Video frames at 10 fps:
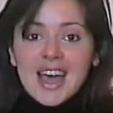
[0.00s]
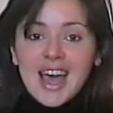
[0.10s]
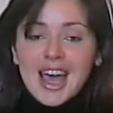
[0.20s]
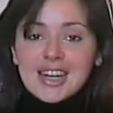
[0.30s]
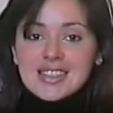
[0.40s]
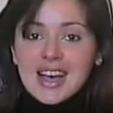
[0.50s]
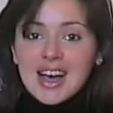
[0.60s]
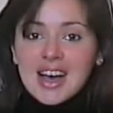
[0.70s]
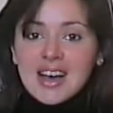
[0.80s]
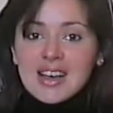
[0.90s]
And
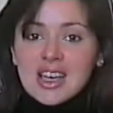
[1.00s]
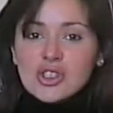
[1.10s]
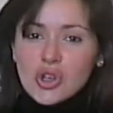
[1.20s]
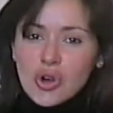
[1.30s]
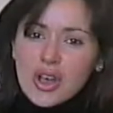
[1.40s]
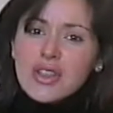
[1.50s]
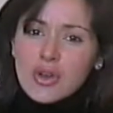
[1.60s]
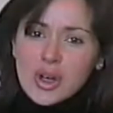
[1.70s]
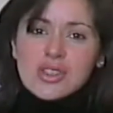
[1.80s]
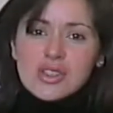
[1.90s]
uh, enjoy
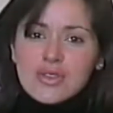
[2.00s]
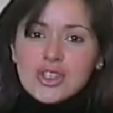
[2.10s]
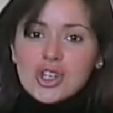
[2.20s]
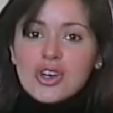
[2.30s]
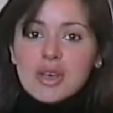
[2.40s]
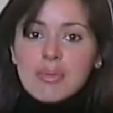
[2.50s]
the rest of your journey,